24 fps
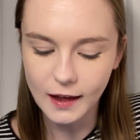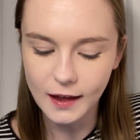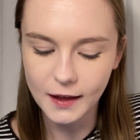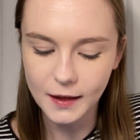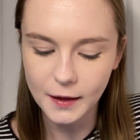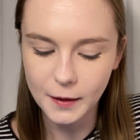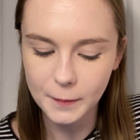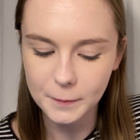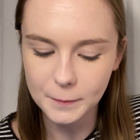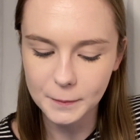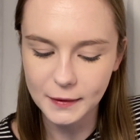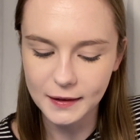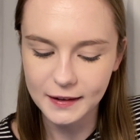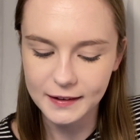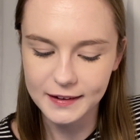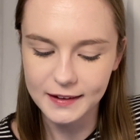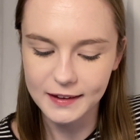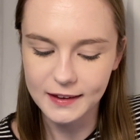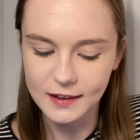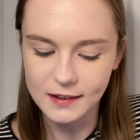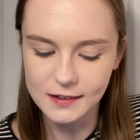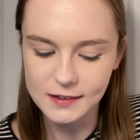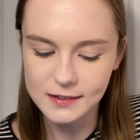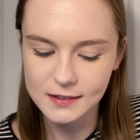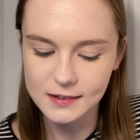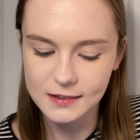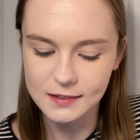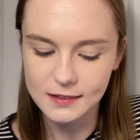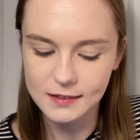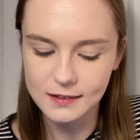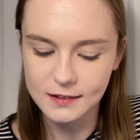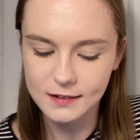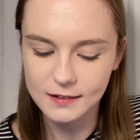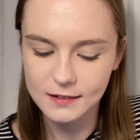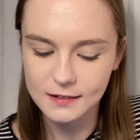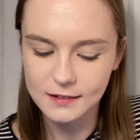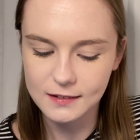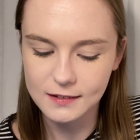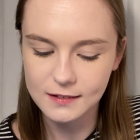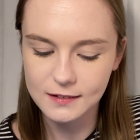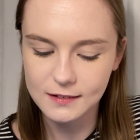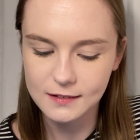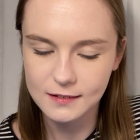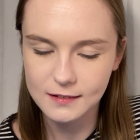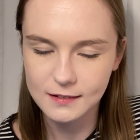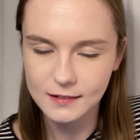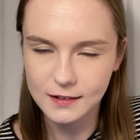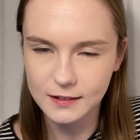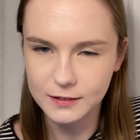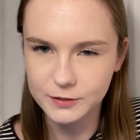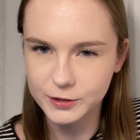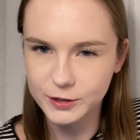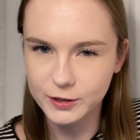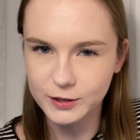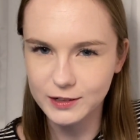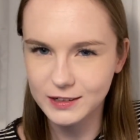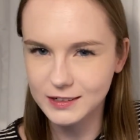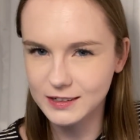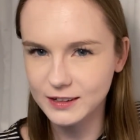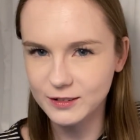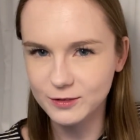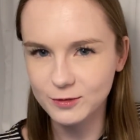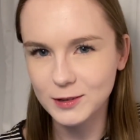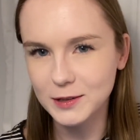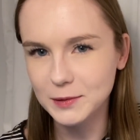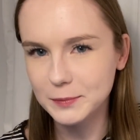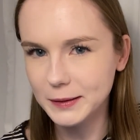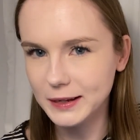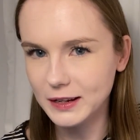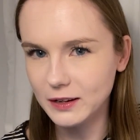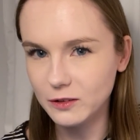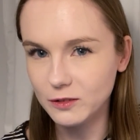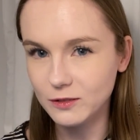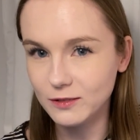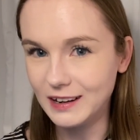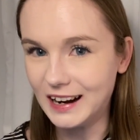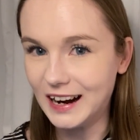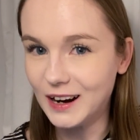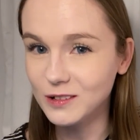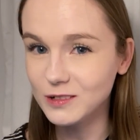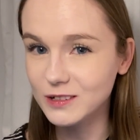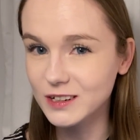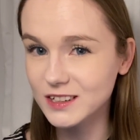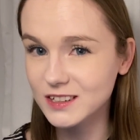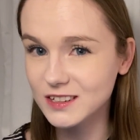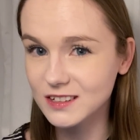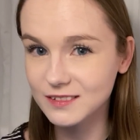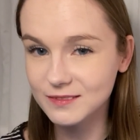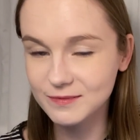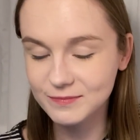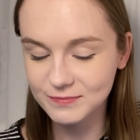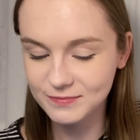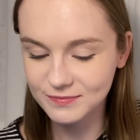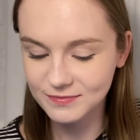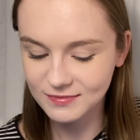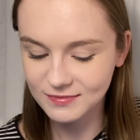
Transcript: And I guess the alternative would be route.